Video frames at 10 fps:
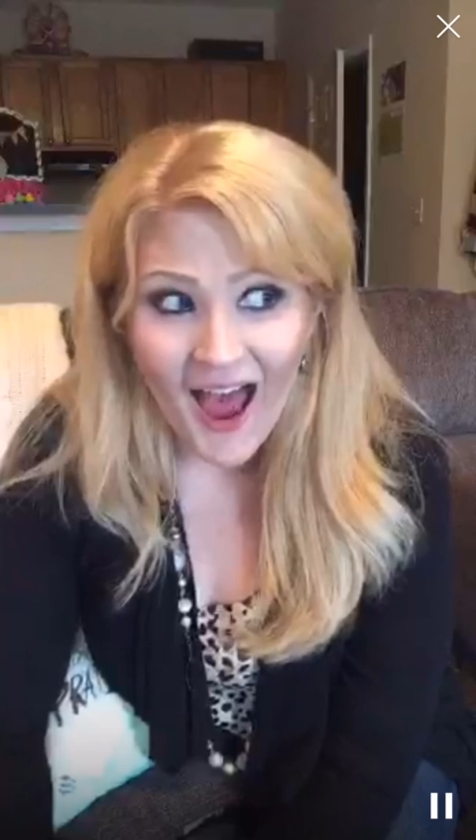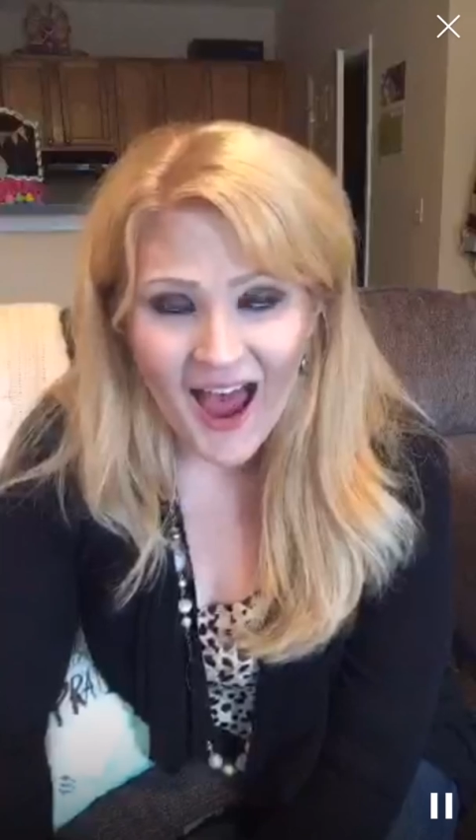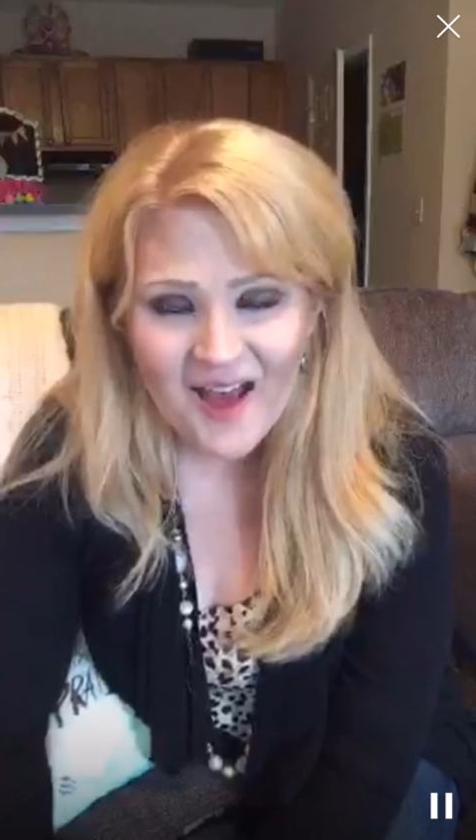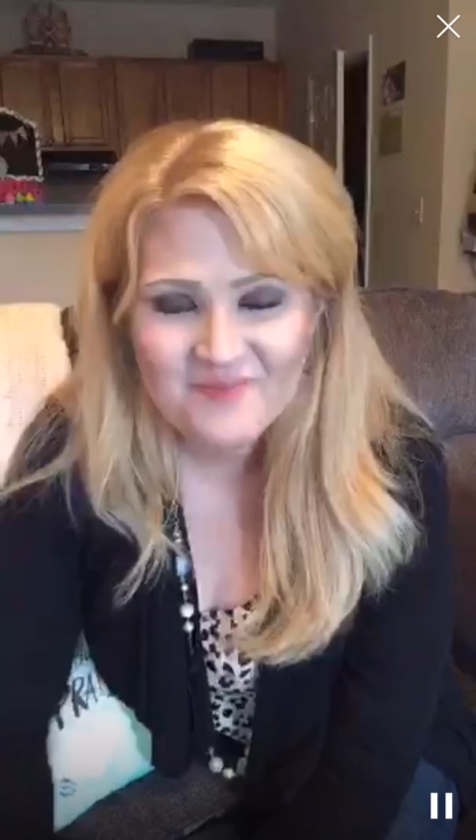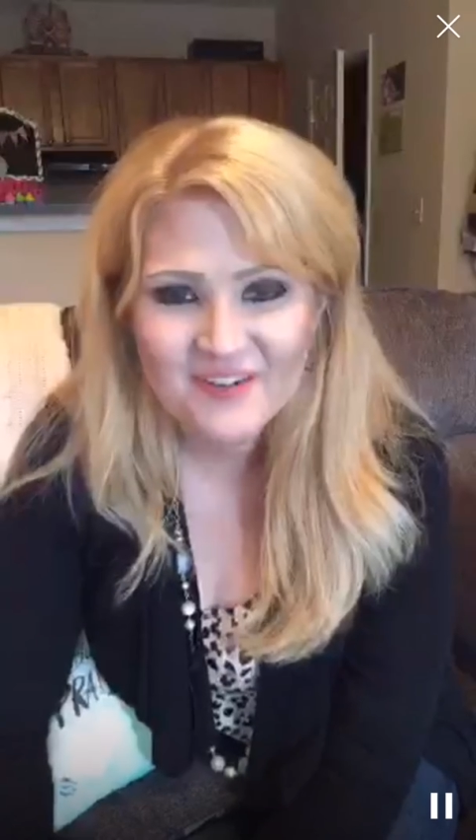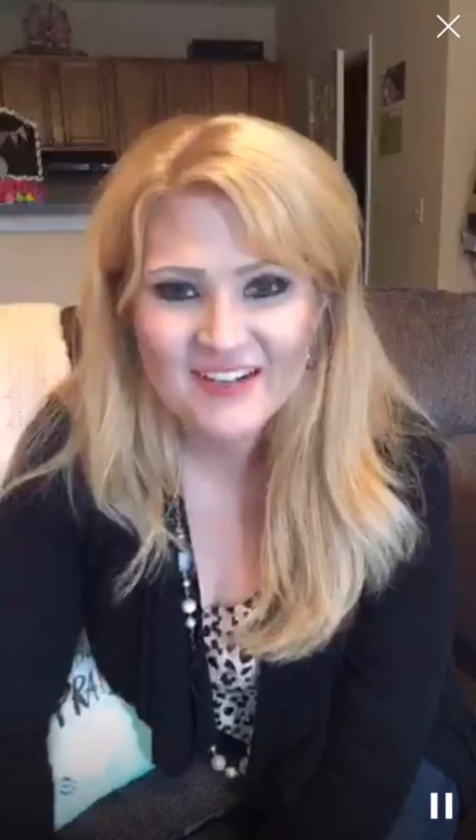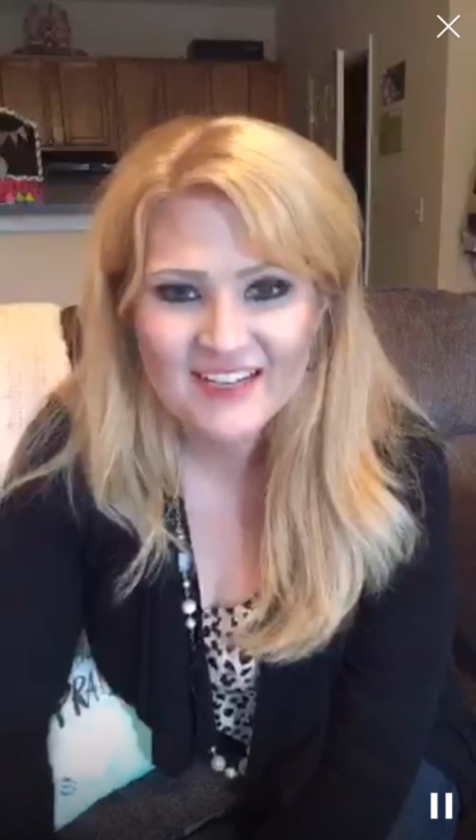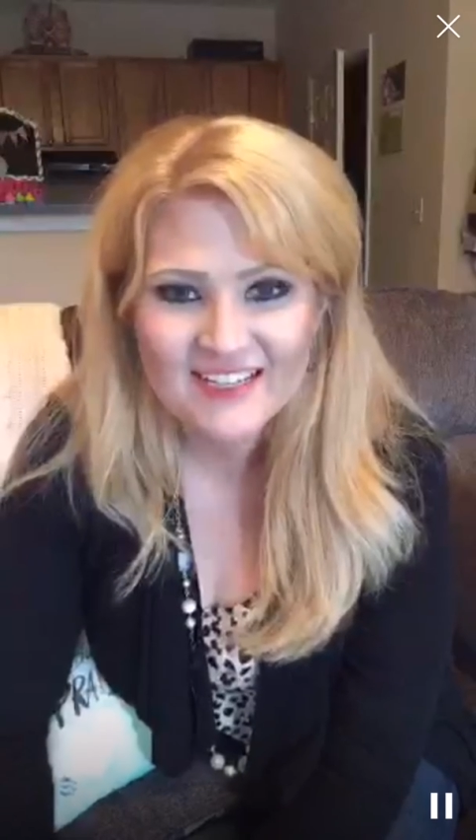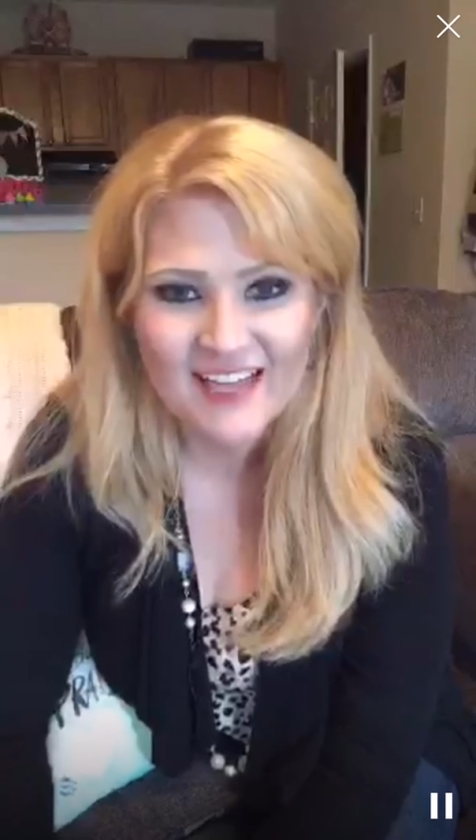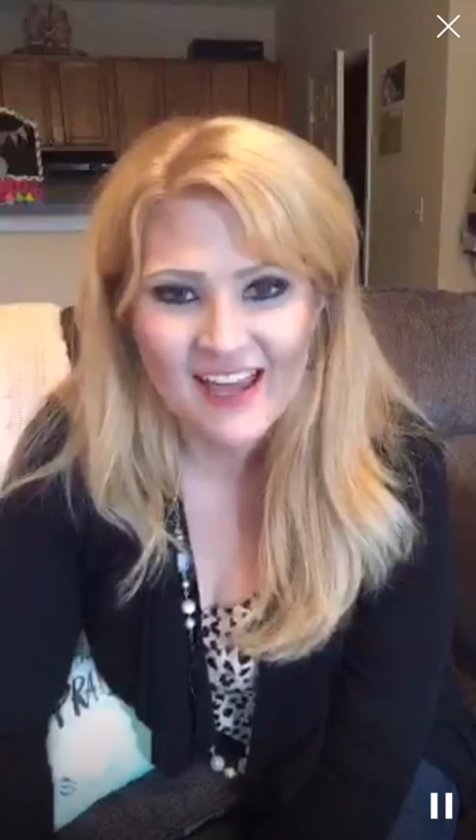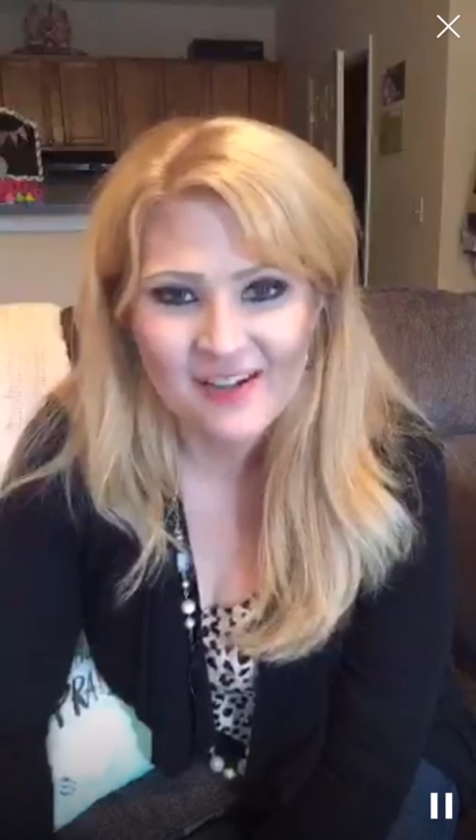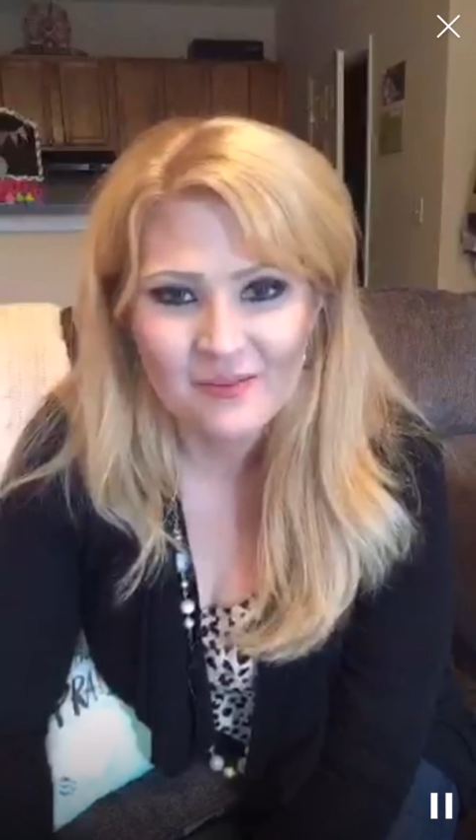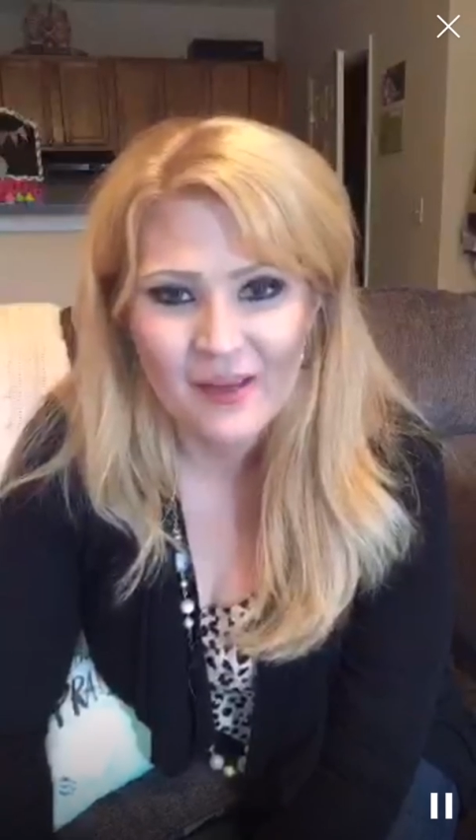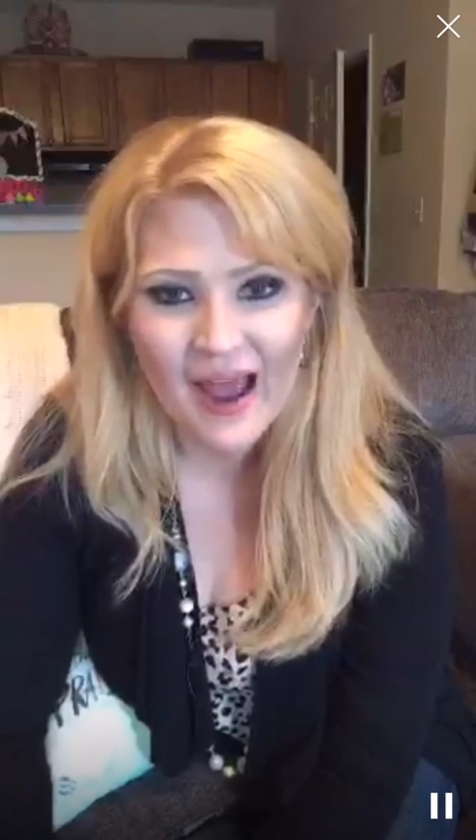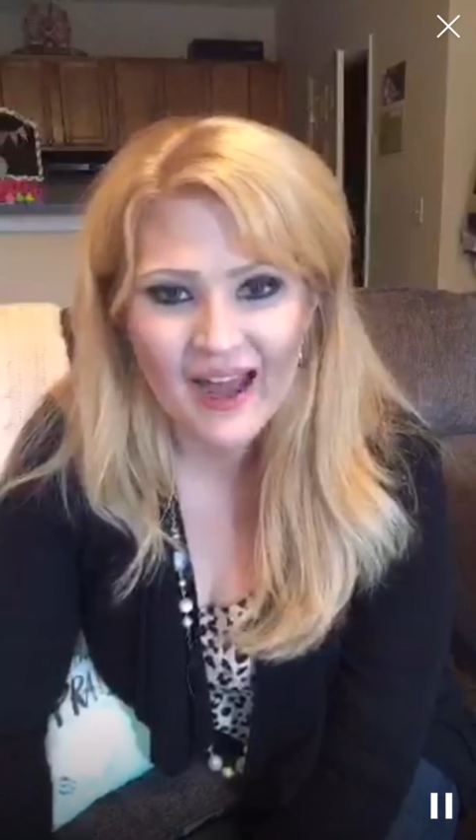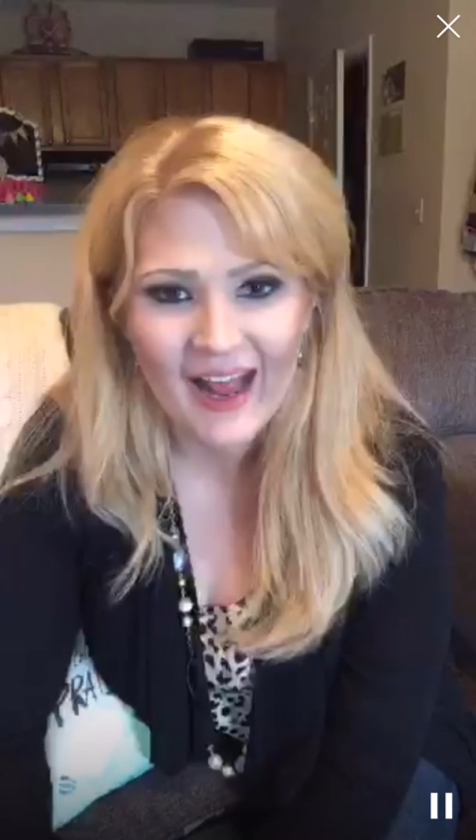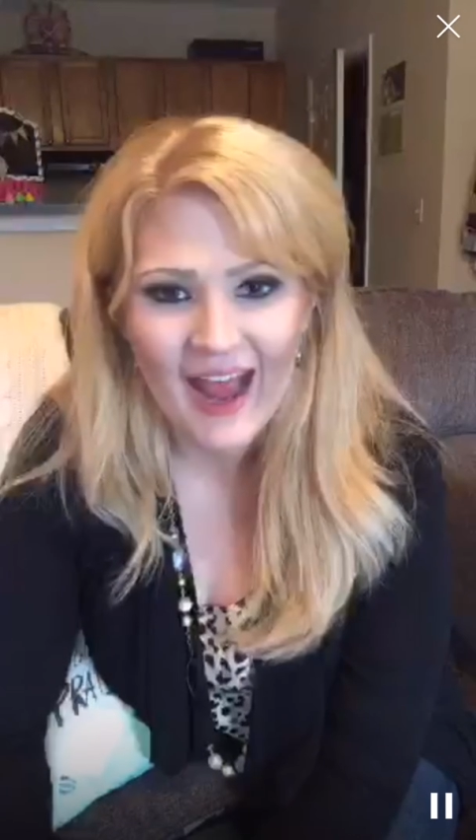I'm pretty excited about it.